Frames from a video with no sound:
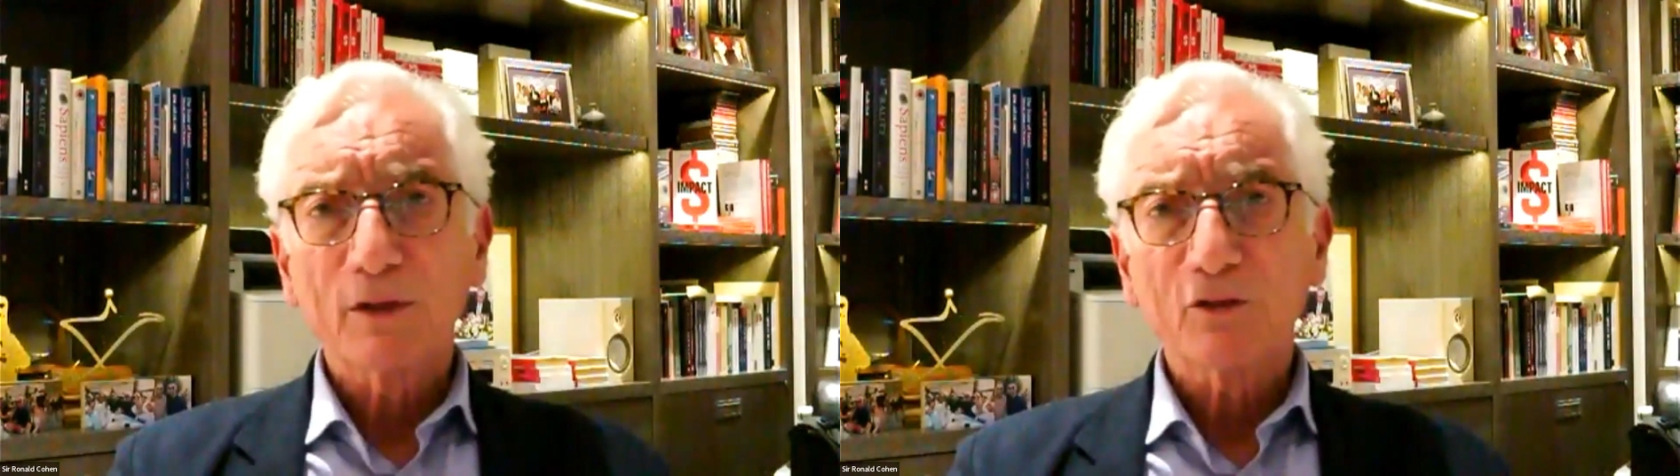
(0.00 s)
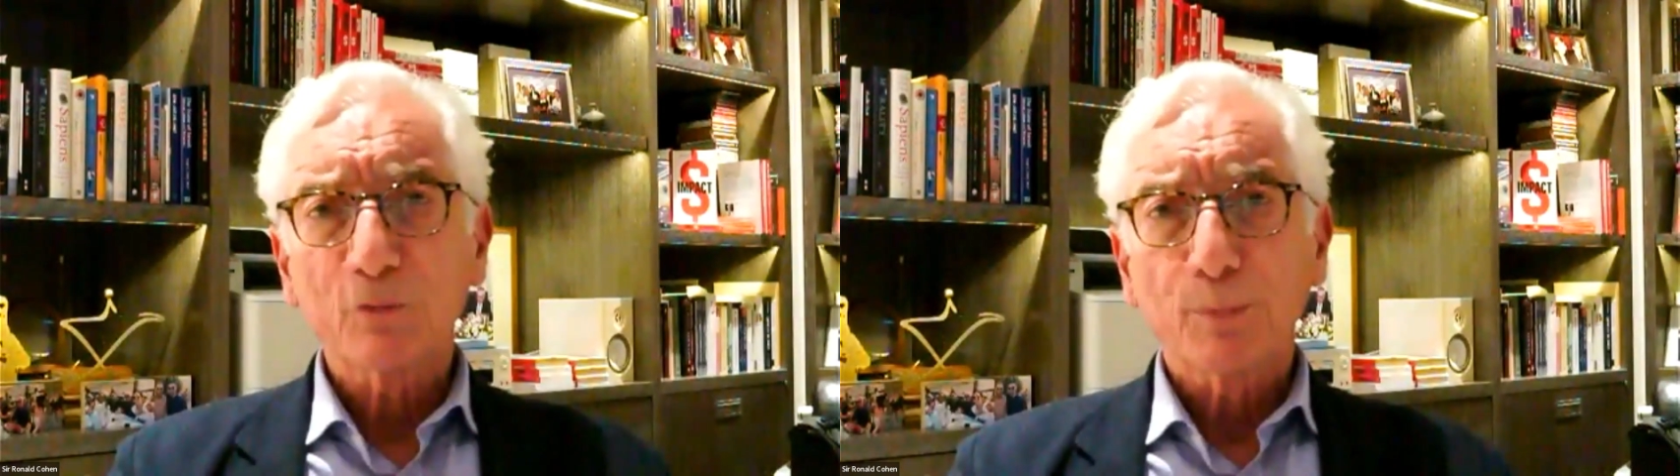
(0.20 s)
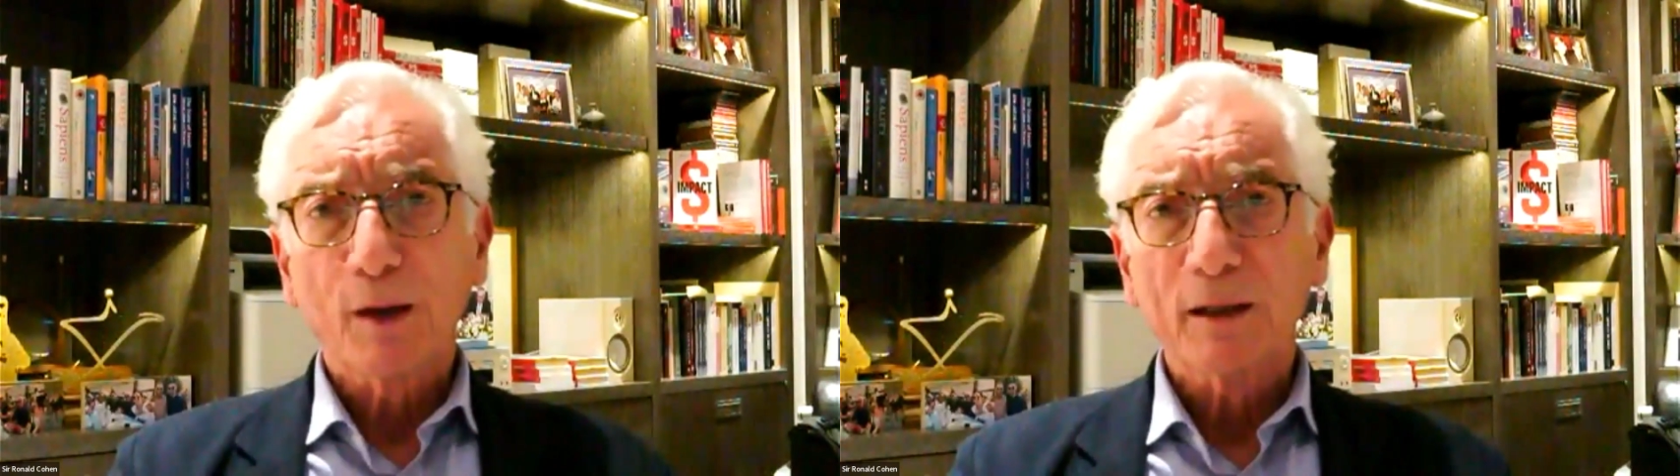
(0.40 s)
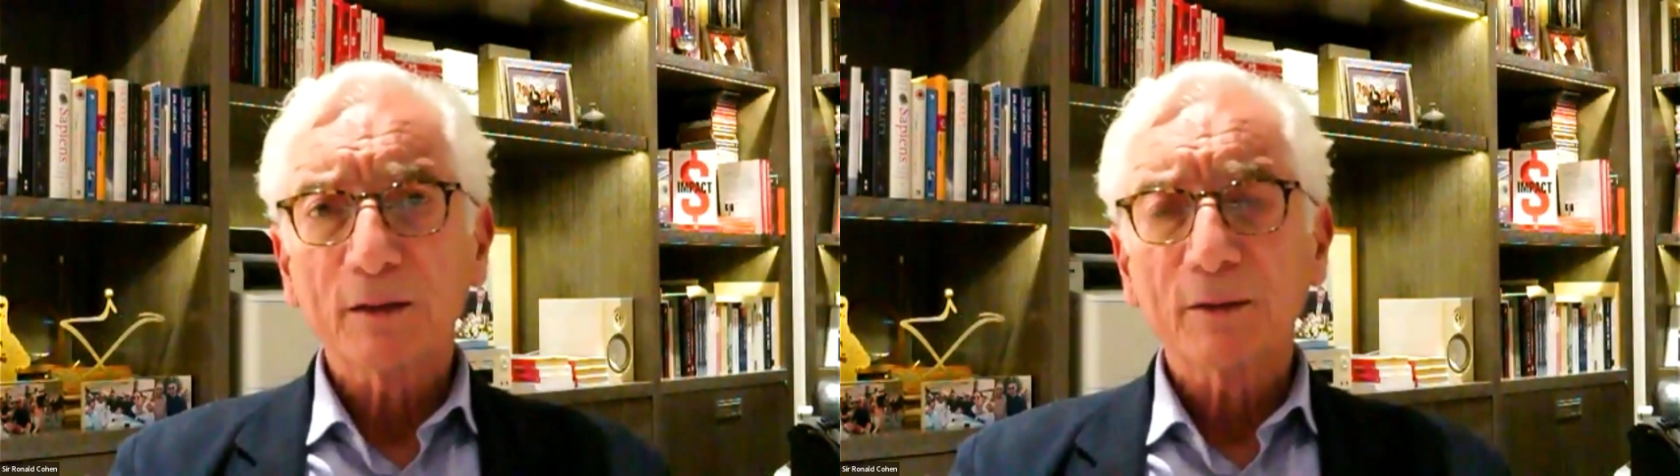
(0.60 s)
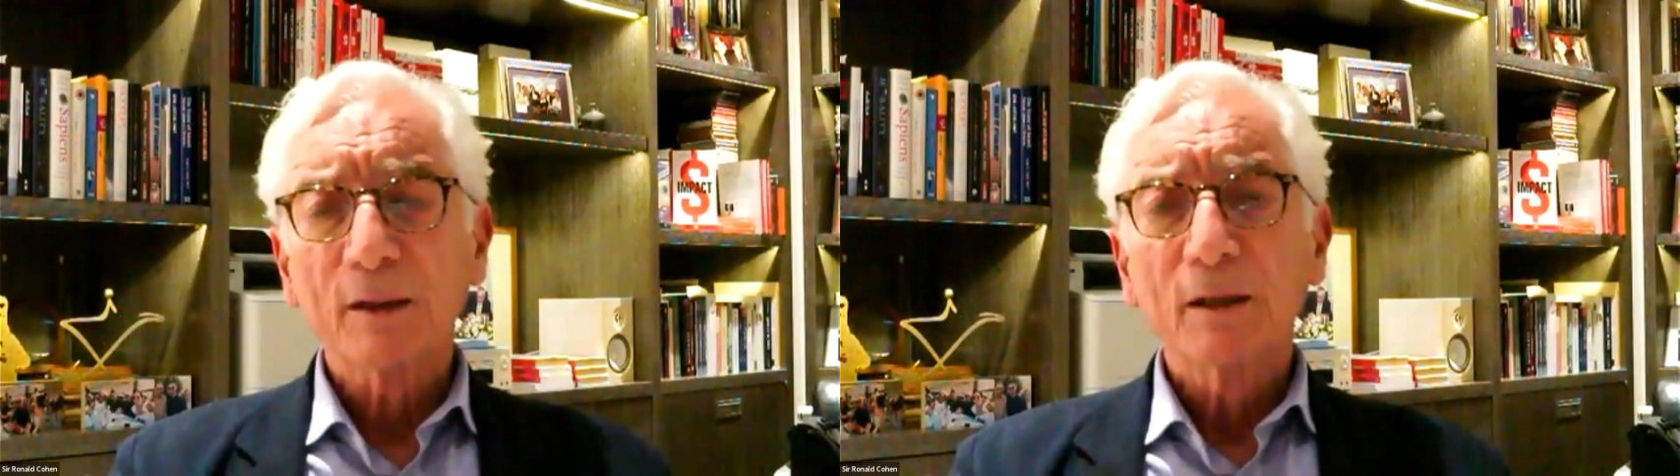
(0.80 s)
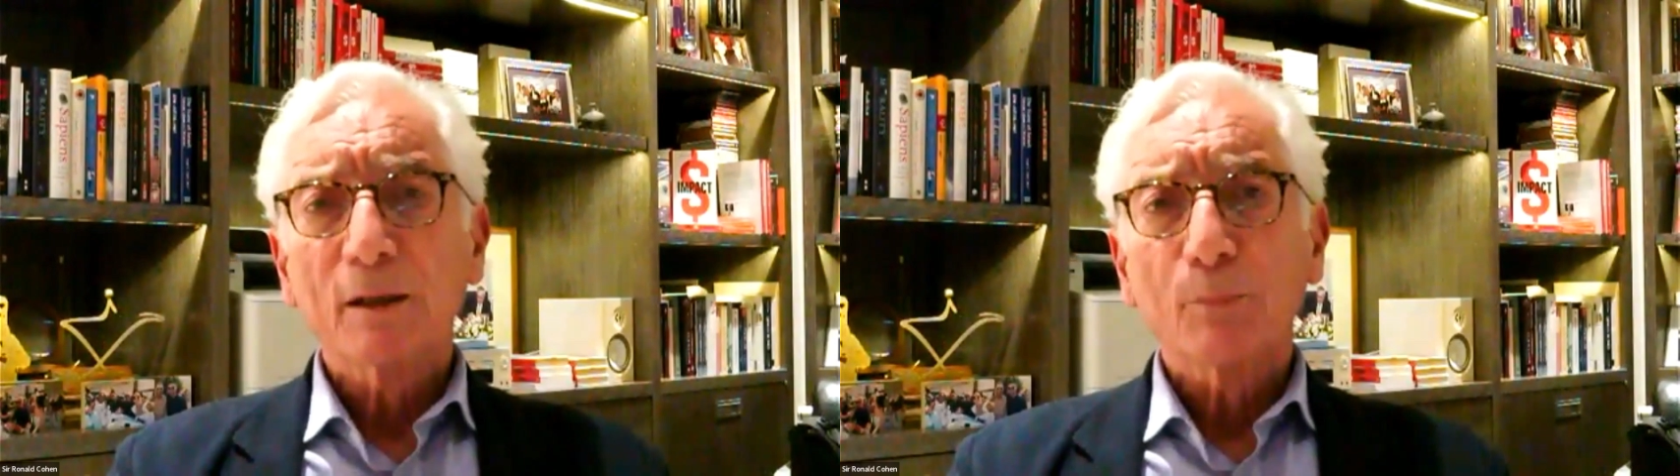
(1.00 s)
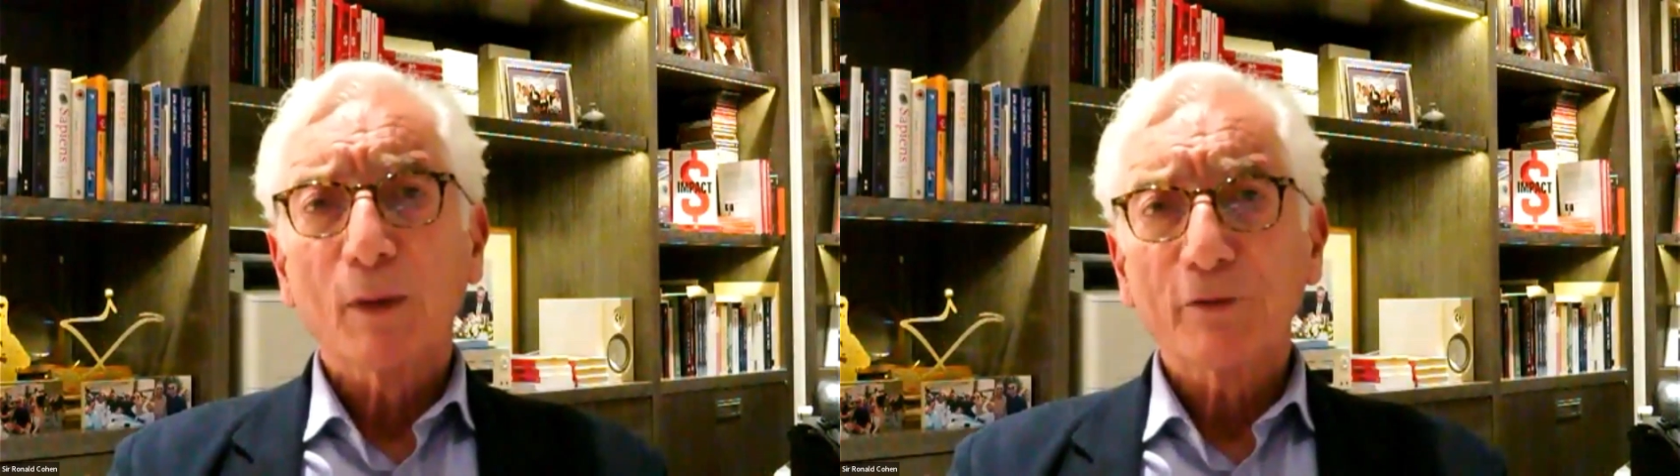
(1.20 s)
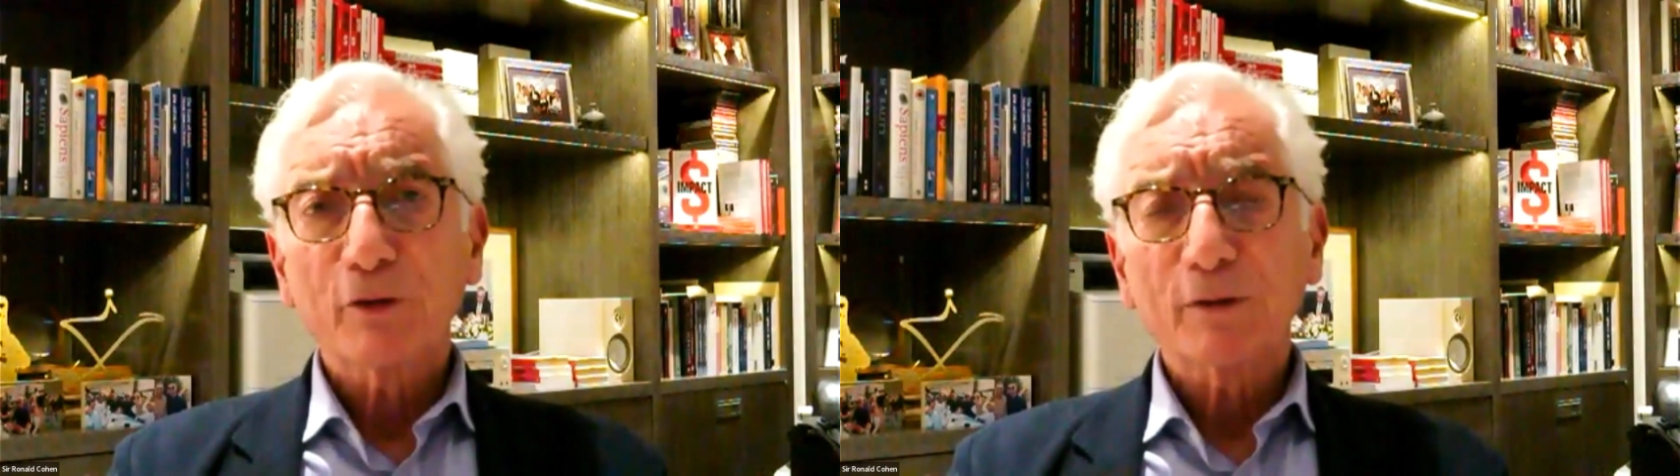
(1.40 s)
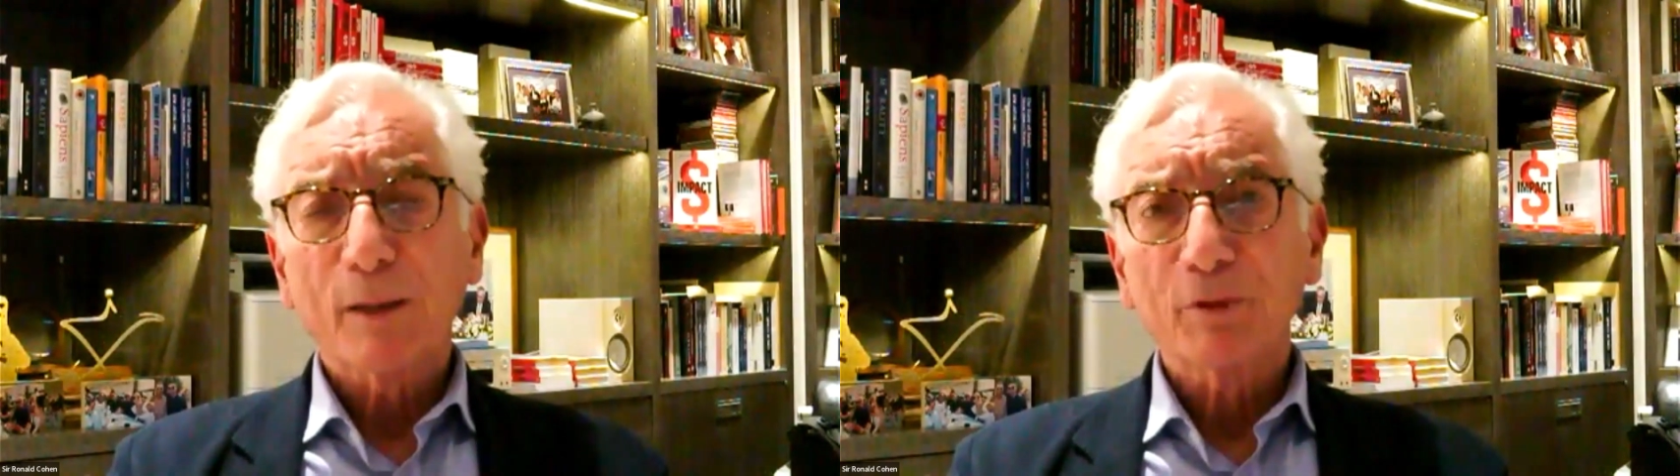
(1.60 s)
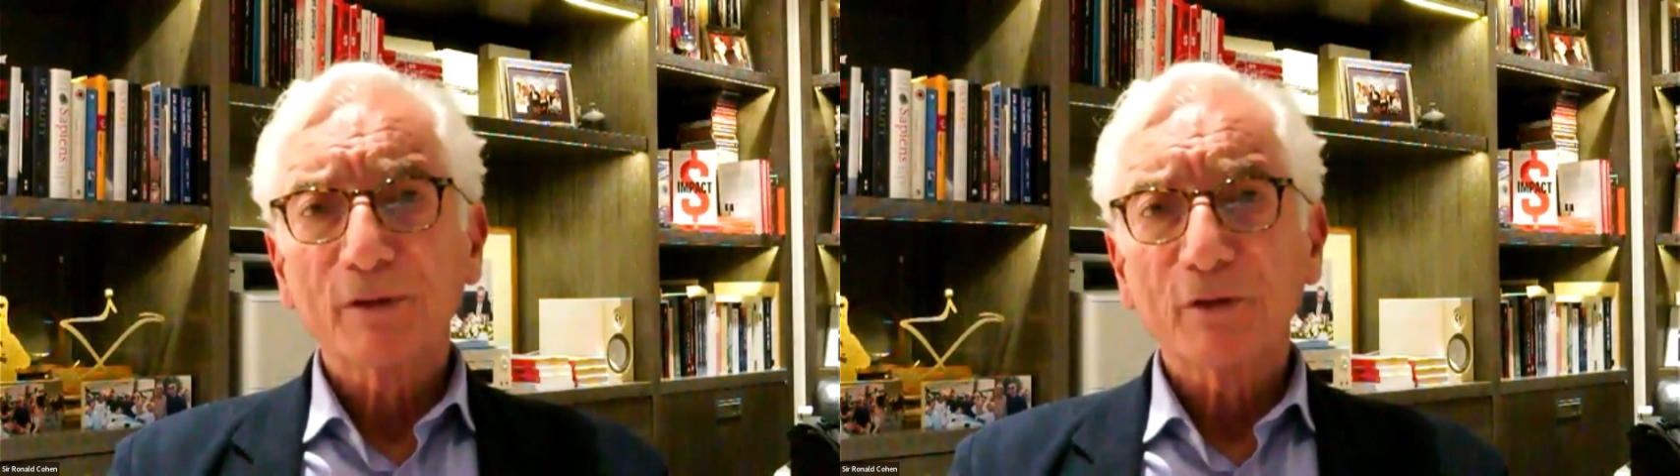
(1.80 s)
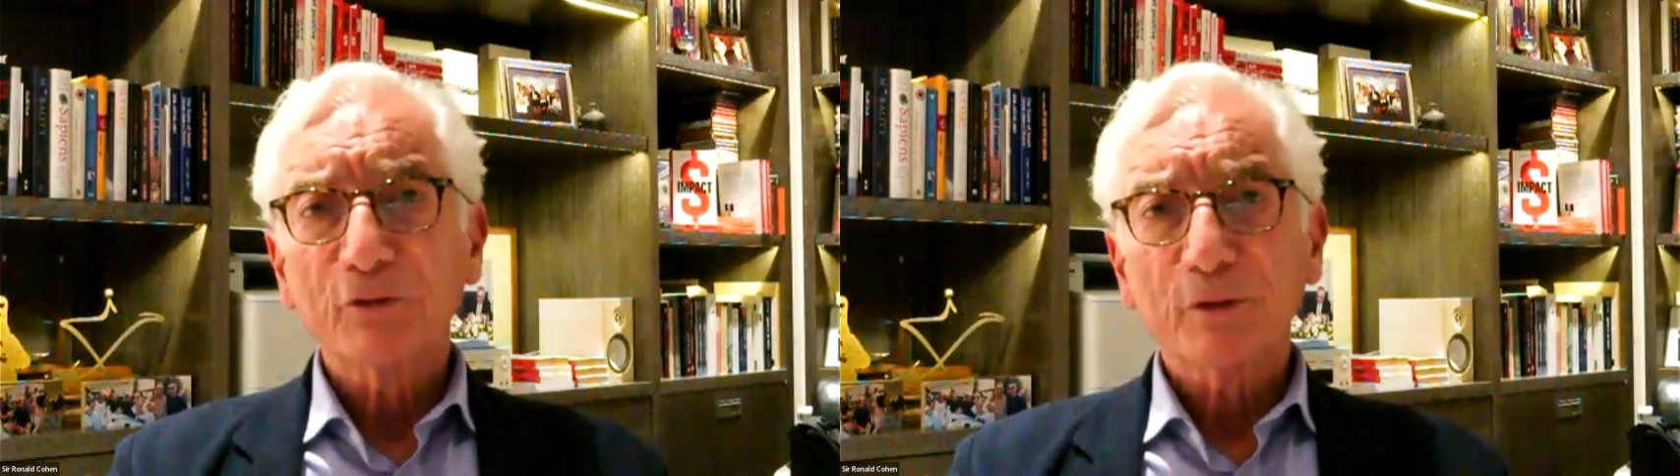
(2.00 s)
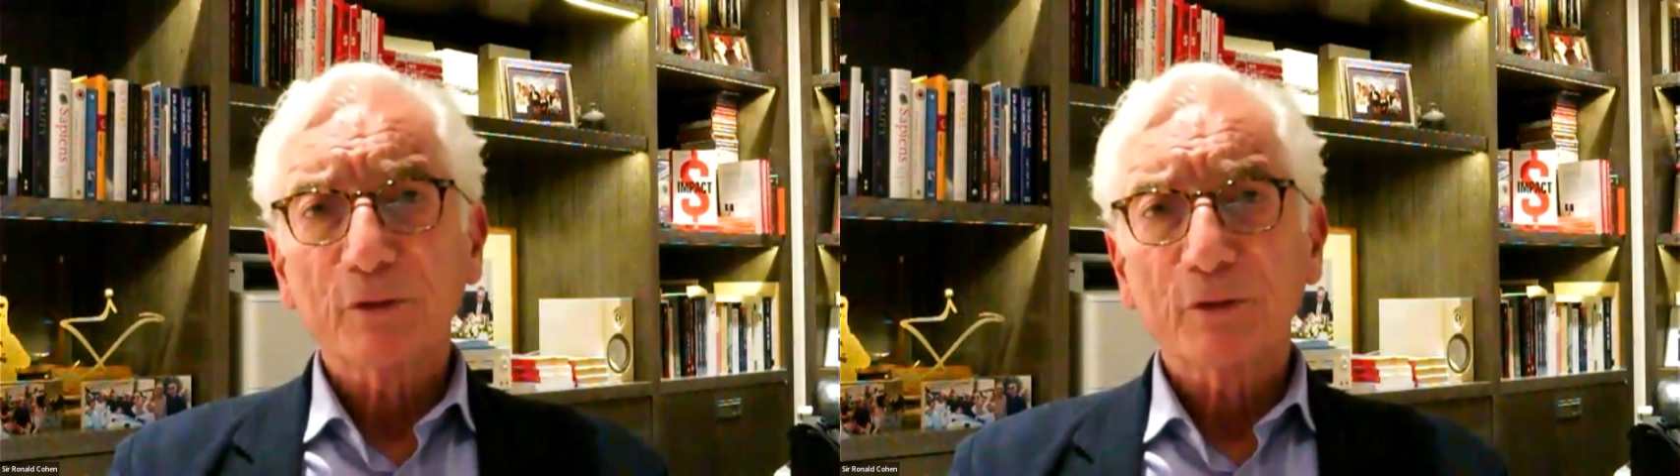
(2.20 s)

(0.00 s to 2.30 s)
inspired by the company's